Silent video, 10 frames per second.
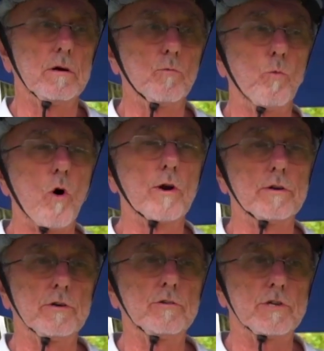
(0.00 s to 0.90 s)

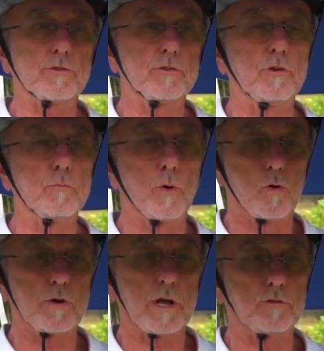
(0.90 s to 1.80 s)
water is just as
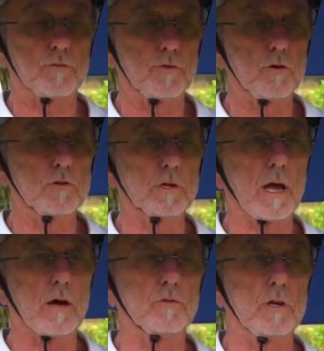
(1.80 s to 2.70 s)
important as the food that
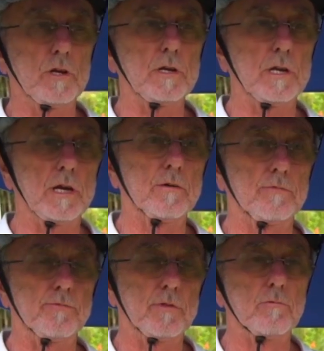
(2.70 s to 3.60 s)
goes in it. You need
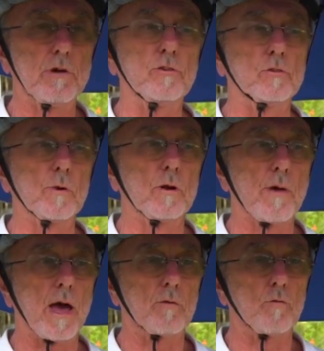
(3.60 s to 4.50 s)
a reasonable
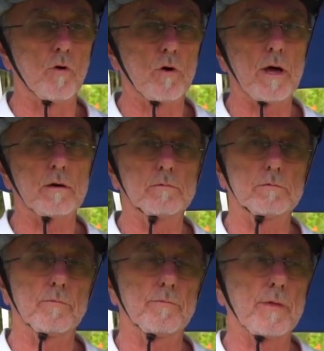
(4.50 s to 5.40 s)
amount of water
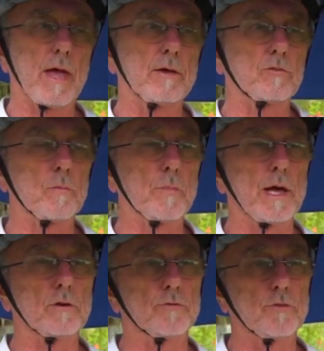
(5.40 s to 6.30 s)
as
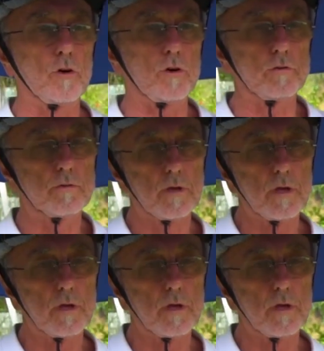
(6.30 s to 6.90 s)
compared to food.